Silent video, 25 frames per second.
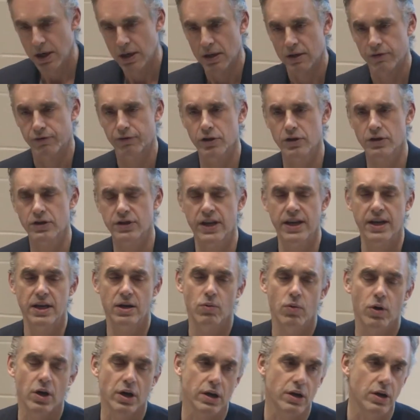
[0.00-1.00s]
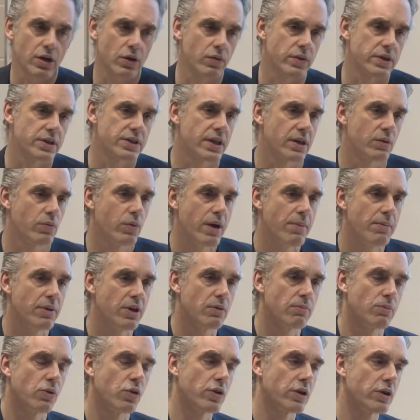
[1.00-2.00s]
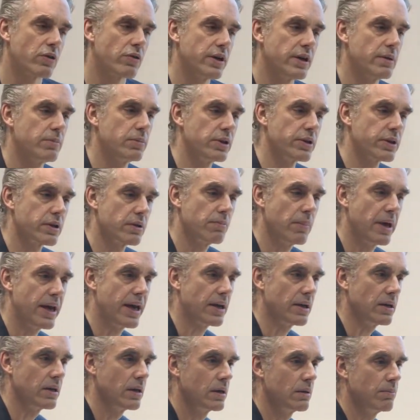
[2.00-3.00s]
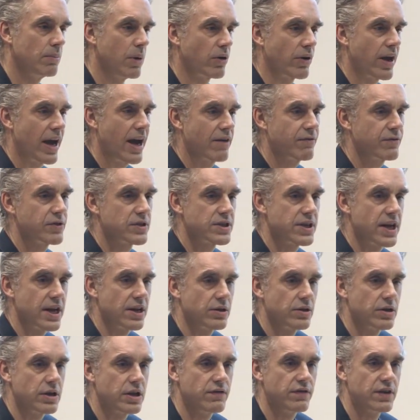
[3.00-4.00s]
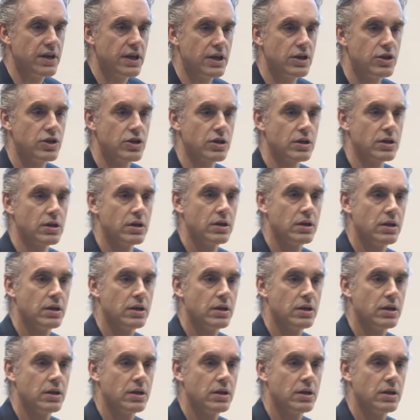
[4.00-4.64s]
The first thing you want to know is that women are more agreeable than men, about half a standard deviation.